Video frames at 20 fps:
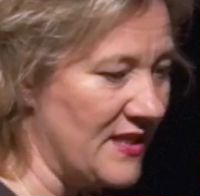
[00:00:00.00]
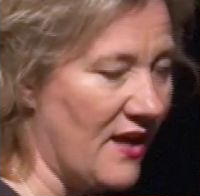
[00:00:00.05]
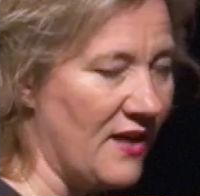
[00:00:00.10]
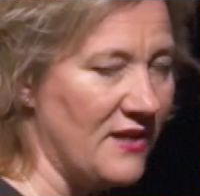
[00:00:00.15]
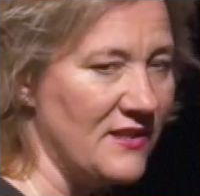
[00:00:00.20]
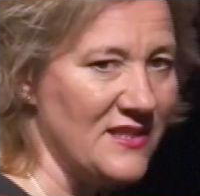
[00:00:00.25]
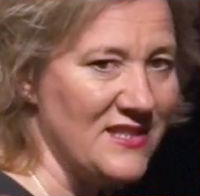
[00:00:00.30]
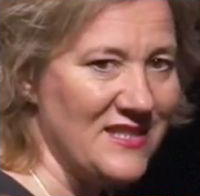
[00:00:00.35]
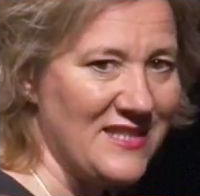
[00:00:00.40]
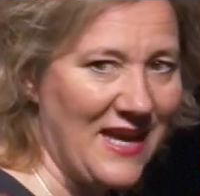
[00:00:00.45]
it
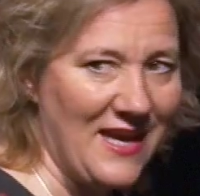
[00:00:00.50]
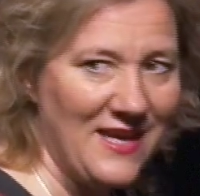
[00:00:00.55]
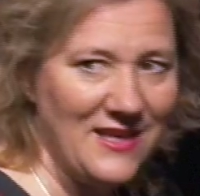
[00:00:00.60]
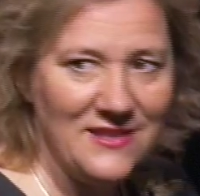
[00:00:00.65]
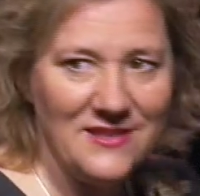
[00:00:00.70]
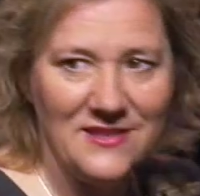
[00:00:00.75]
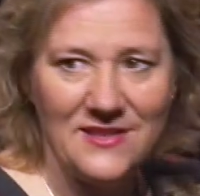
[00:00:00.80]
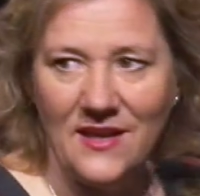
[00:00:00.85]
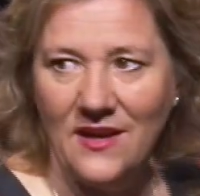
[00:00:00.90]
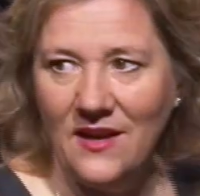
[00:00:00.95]

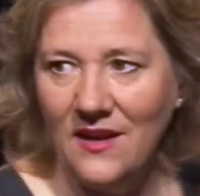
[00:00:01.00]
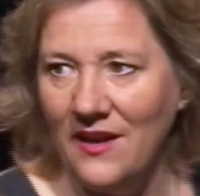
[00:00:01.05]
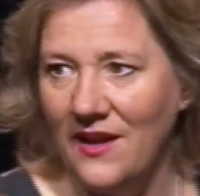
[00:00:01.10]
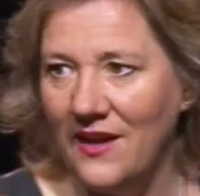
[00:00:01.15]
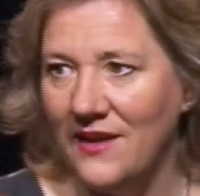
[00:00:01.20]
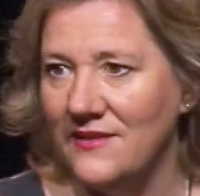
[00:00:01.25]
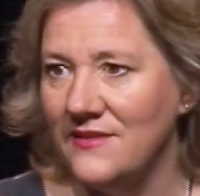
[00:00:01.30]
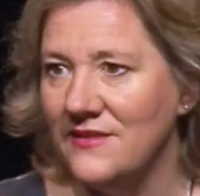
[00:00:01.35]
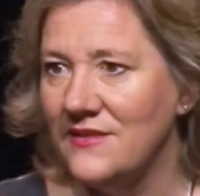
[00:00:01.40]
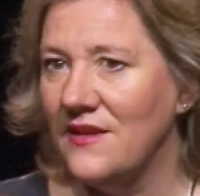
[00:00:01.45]
understands, it
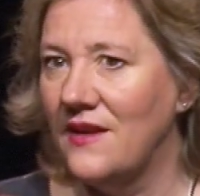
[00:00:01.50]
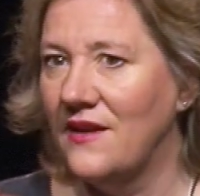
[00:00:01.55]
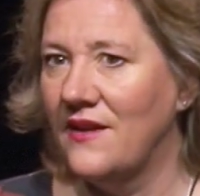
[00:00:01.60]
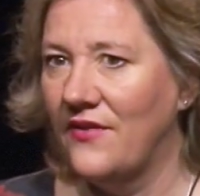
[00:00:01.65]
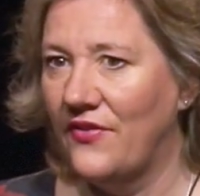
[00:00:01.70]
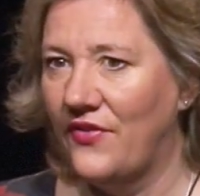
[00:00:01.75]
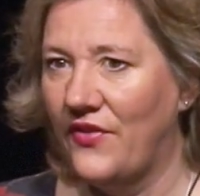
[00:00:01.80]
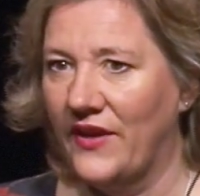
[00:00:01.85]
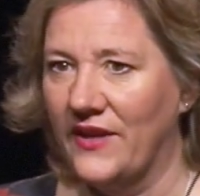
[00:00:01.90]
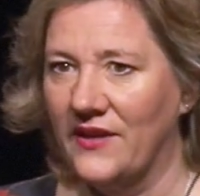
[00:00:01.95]
learns, and
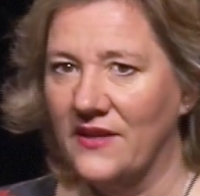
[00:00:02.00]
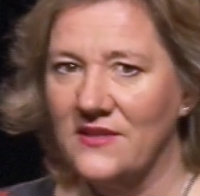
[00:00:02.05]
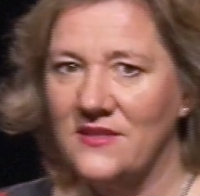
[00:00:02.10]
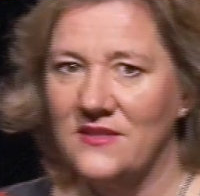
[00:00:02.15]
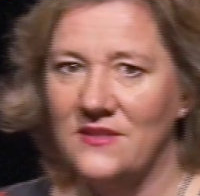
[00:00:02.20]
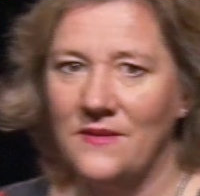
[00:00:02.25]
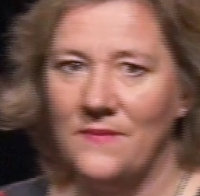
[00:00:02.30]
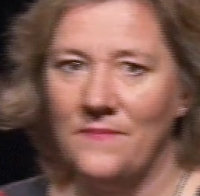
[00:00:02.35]
it thinks.